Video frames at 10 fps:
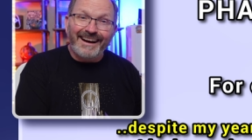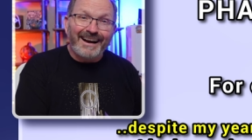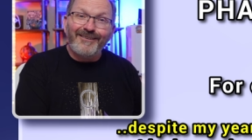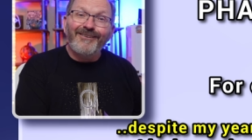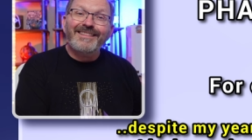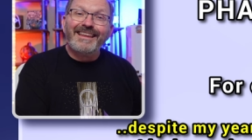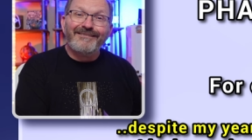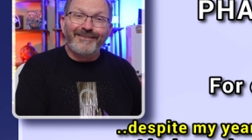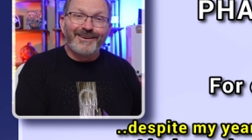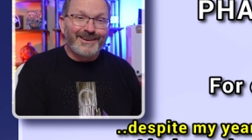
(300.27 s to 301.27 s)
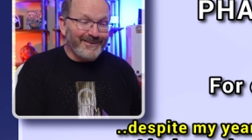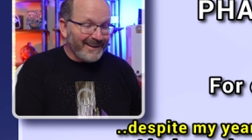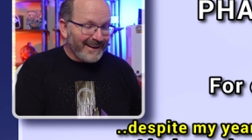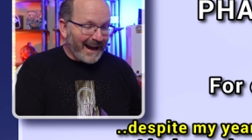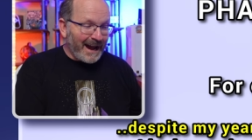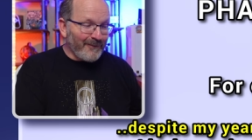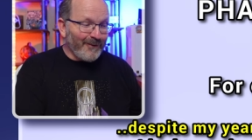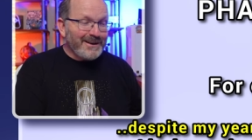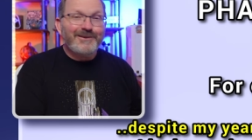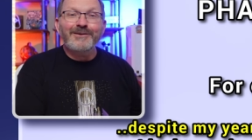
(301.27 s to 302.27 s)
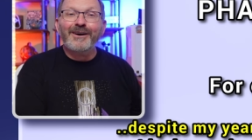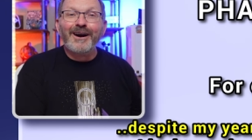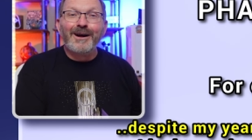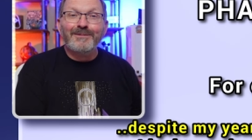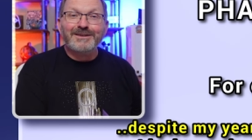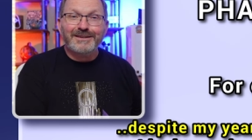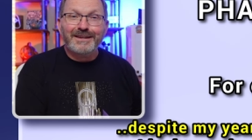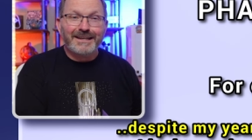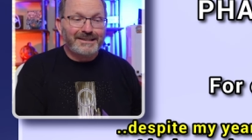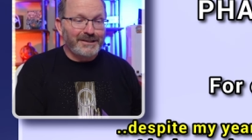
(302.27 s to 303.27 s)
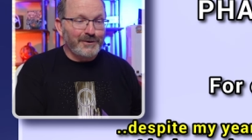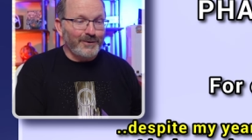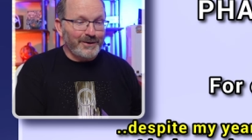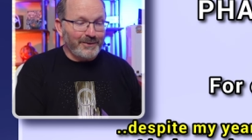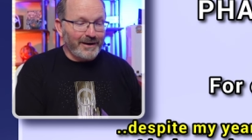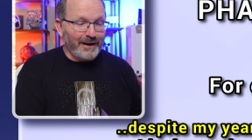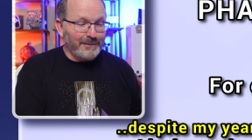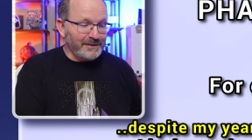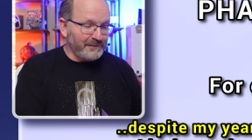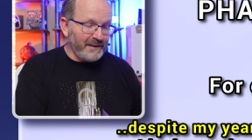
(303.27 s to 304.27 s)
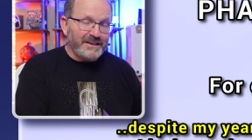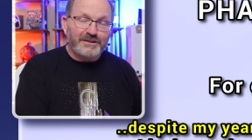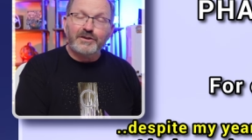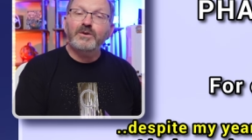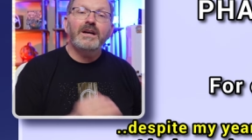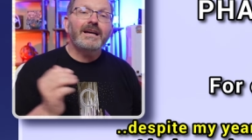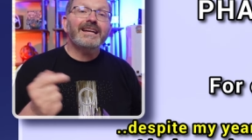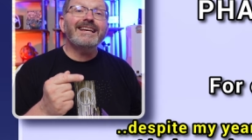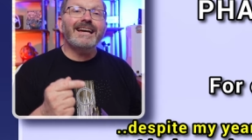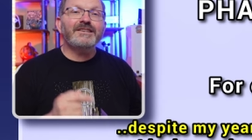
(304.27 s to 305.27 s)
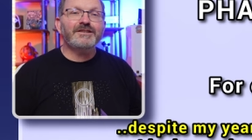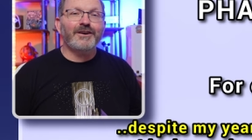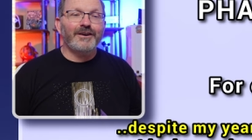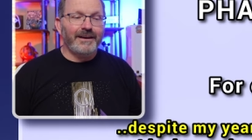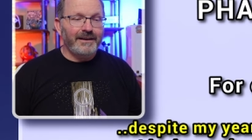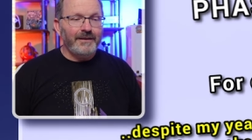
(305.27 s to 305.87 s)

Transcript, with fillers: I don't want that for you. I want you to accomplish the things that you want to accomplish. Phase two, get started.